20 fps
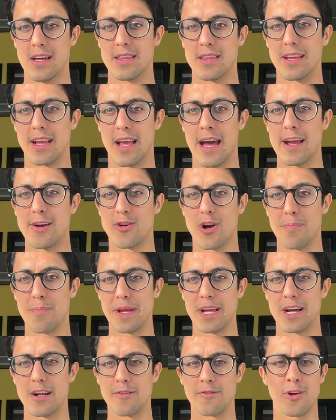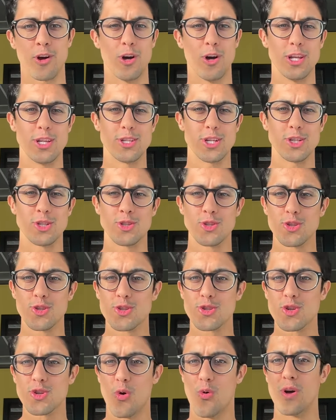The guy dropping out of college is
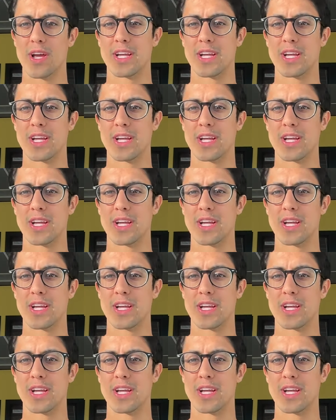so